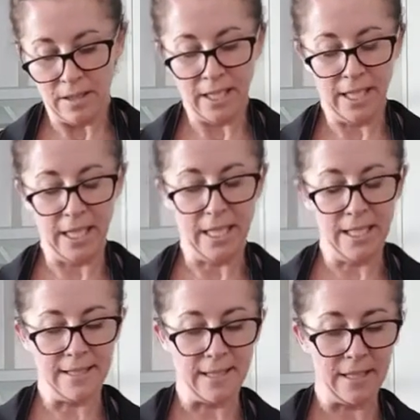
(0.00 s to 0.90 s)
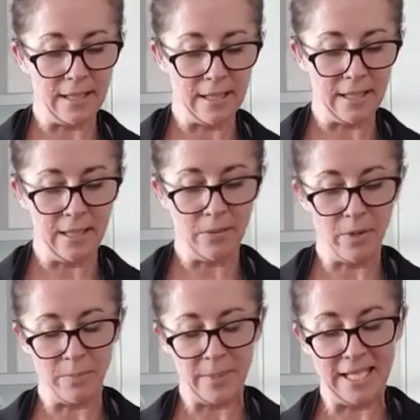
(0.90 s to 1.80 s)
kiddies that
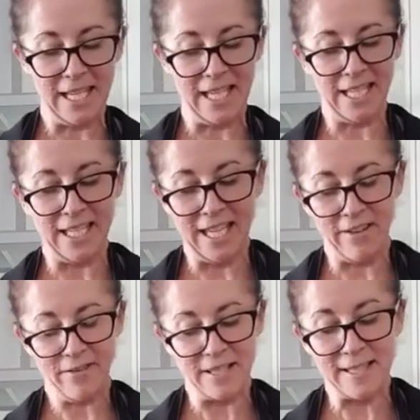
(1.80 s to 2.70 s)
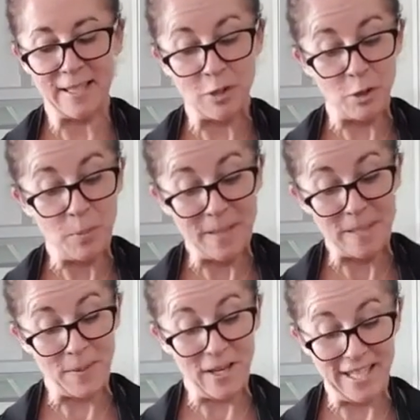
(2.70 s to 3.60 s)
won't particularly love the super
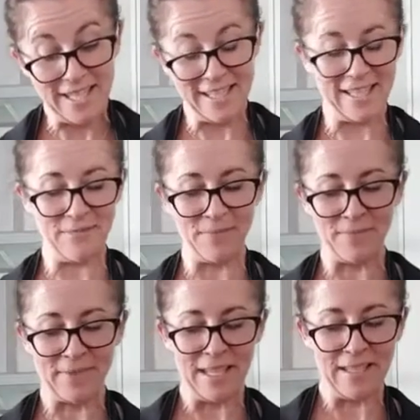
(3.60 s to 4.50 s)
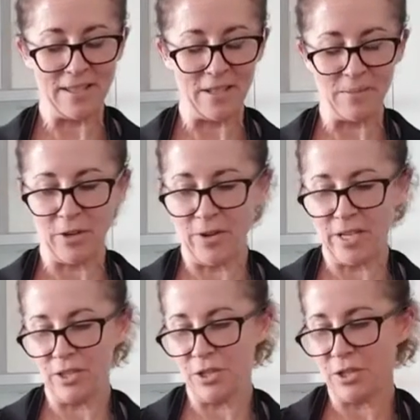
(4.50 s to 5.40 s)
spice, so I'm
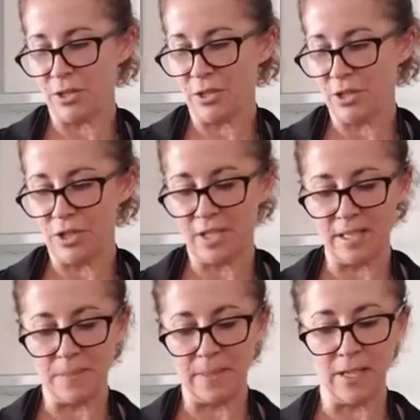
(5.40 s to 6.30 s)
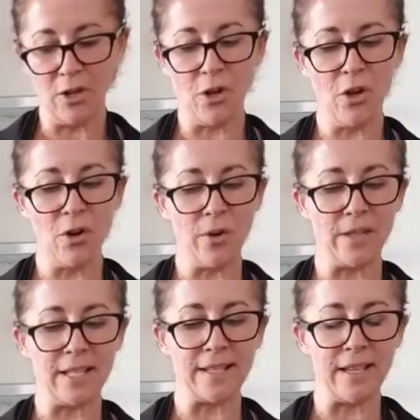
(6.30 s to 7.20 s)
going to just be
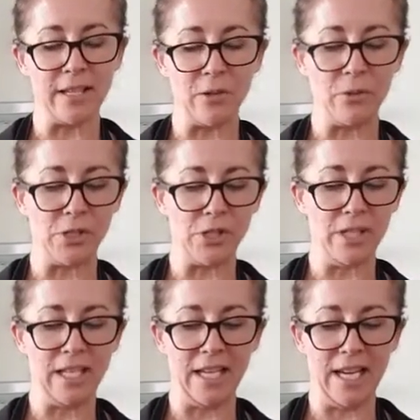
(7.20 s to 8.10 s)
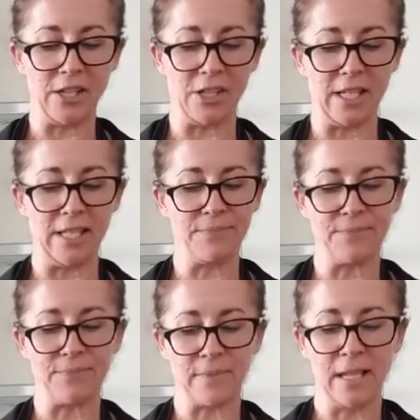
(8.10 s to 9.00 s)
on the side of caution and actually
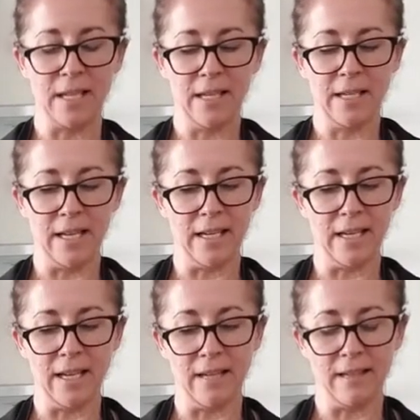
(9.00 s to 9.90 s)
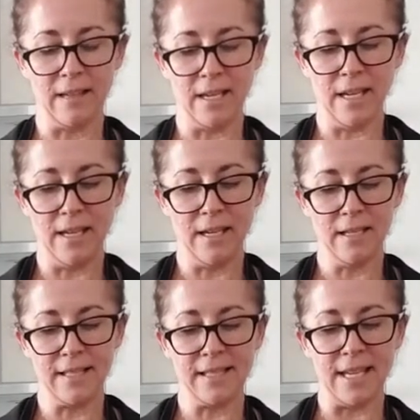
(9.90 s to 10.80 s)
cut out the
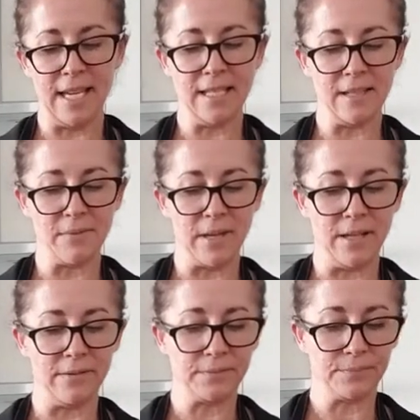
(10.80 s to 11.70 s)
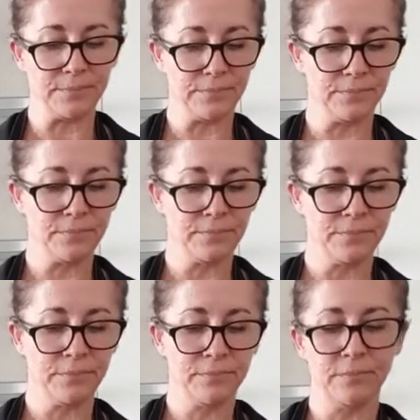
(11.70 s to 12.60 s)
seed as well.
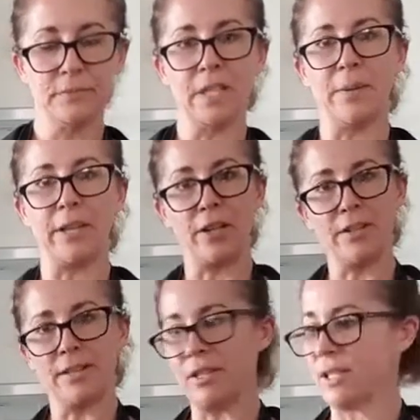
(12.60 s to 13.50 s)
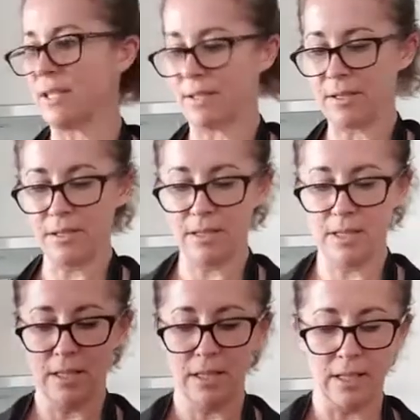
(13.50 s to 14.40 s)
There we go. So just
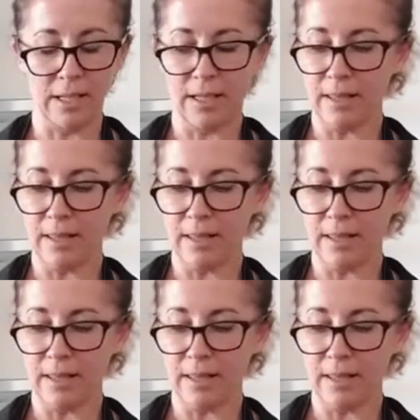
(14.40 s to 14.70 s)
like